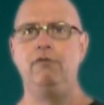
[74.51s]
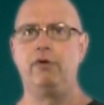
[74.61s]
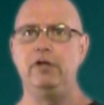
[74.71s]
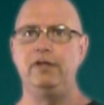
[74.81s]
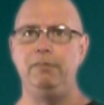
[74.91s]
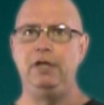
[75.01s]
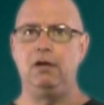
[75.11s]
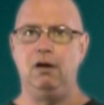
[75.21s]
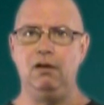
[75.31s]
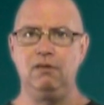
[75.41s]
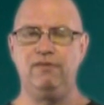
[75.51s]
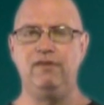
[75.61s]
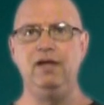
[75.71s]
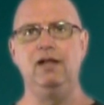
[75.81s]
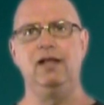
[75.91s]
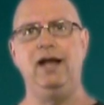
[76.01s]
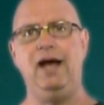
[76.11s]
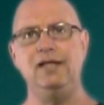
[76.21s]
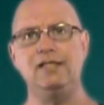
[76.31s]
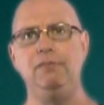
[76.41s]
For it to be called steel, it
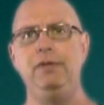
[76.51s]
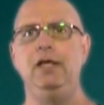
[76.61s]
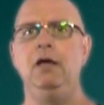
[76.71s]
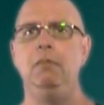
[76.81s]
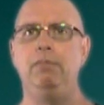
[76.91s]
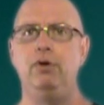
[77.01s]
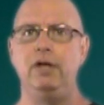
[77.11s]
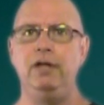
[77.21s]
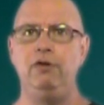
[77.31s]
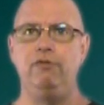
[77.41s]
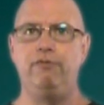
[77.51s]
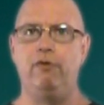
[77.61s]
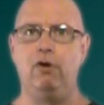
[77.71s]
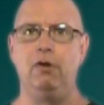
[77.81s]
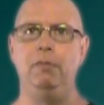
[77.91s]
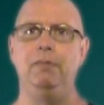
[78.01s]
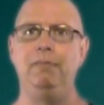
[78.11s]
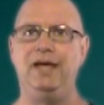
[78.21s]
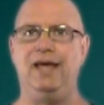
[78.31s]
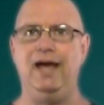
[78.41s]
has to be put into form
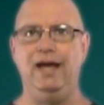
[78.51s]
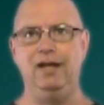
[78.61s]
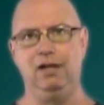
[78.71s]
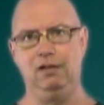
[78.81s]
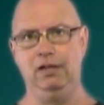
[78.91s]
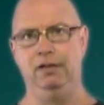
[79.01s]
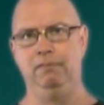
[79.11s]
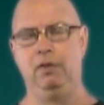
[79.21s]
mechanically.